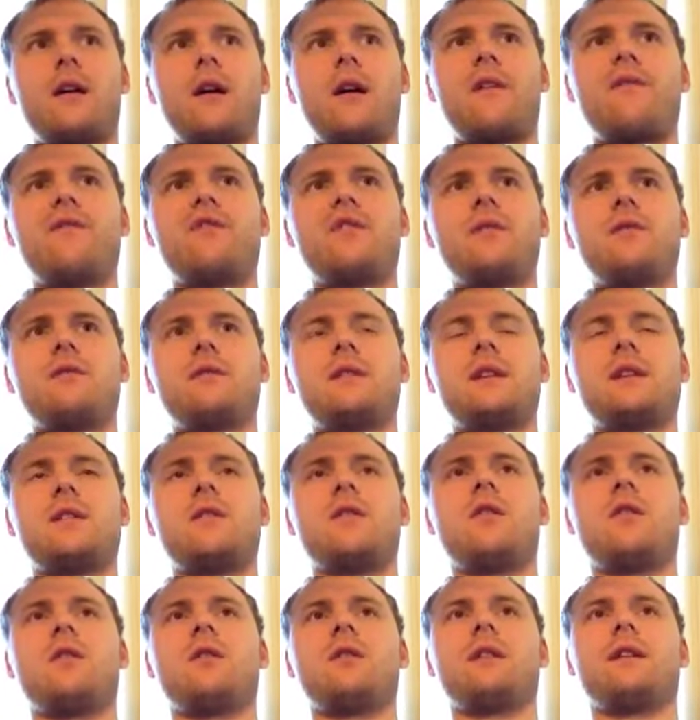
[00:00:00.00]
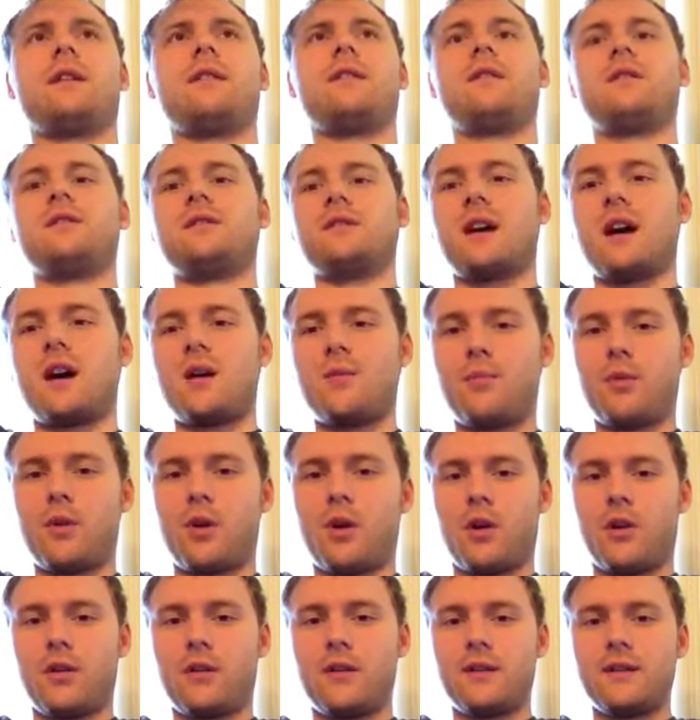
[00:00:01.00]
I forget what they call it. The top
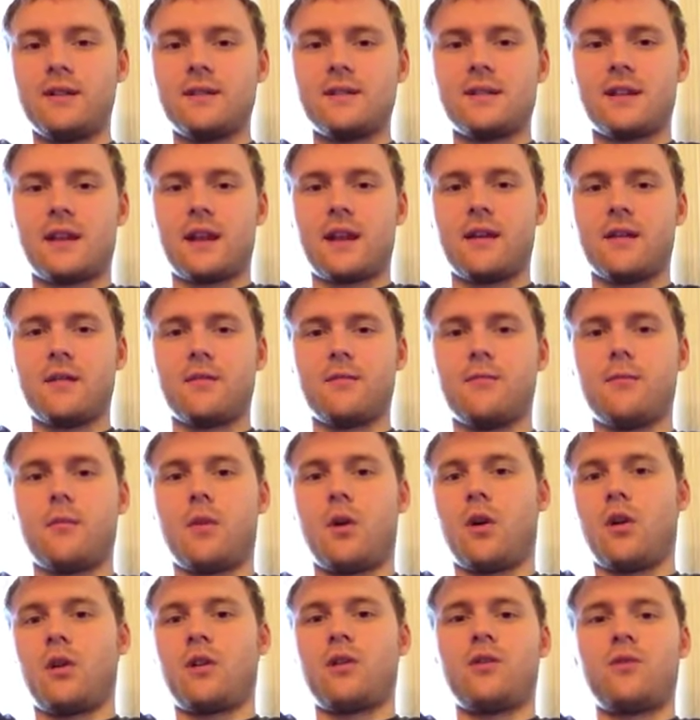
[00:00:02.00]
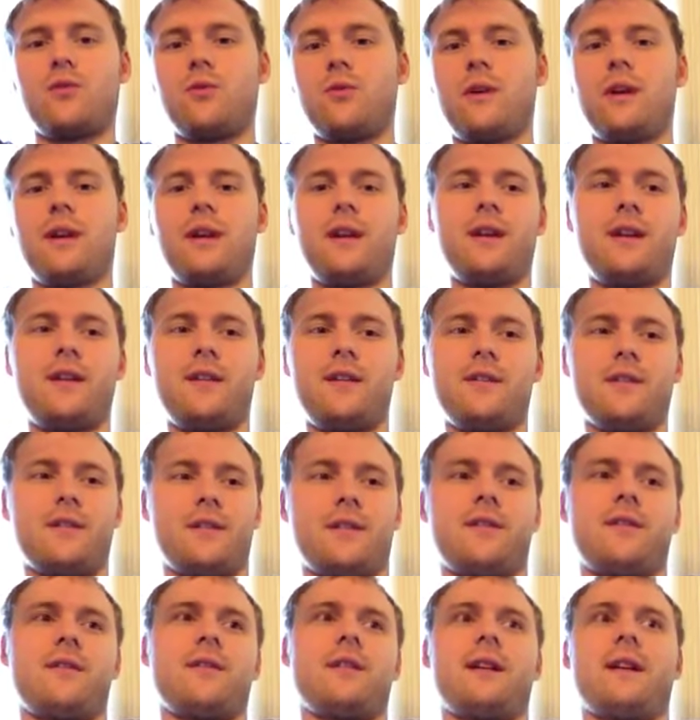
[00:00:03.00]
part, it's like Marquis,
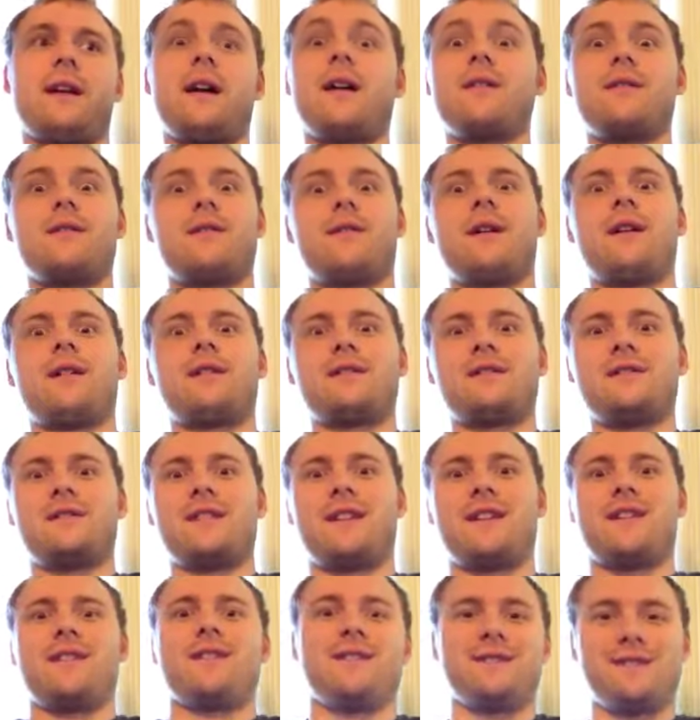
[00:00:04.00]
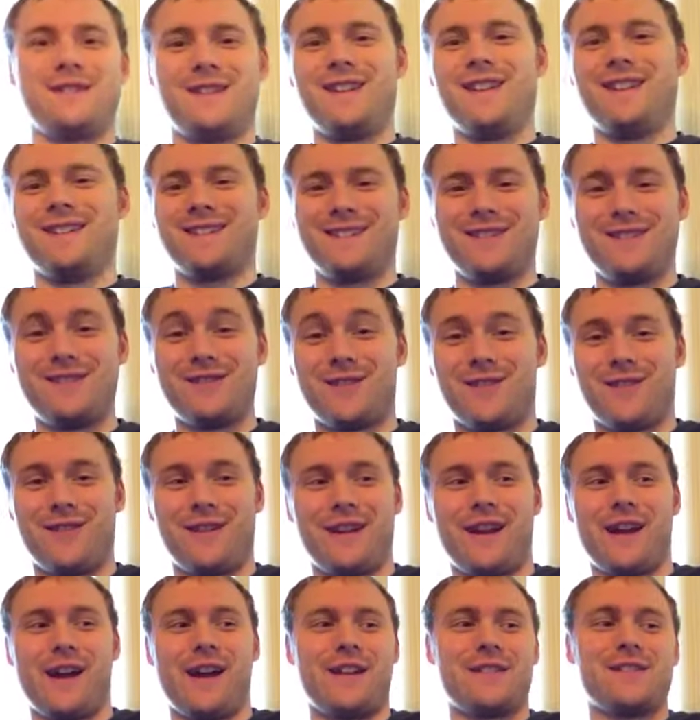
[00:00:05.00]
or I don't know how to say it.
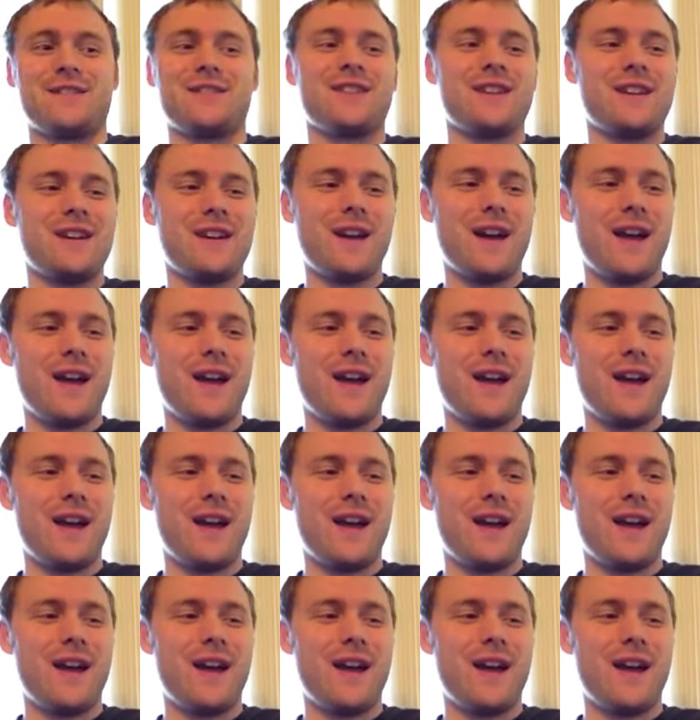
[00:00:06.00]
Sorry guys.